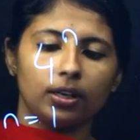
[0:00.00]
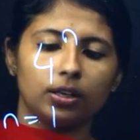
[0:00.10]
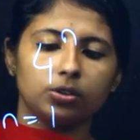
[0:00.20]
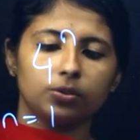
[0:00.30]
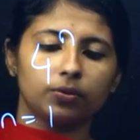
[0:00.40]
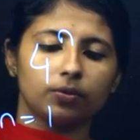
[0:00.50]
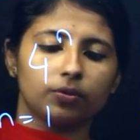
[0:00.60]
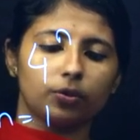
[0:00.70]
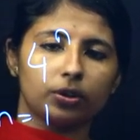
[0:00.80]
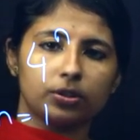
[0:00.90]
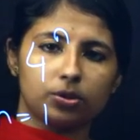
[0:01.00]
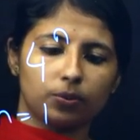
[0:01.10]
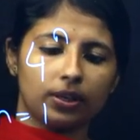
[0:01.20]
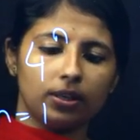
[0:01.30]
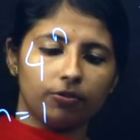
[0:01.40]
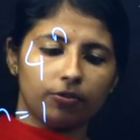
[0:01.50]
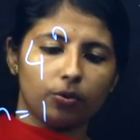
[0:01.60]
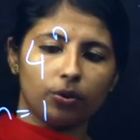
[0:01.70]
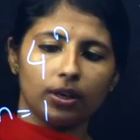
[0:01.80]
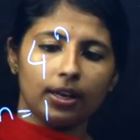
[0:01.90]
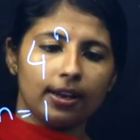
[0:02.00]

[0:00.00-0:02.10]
into 4 raised to 1, 4.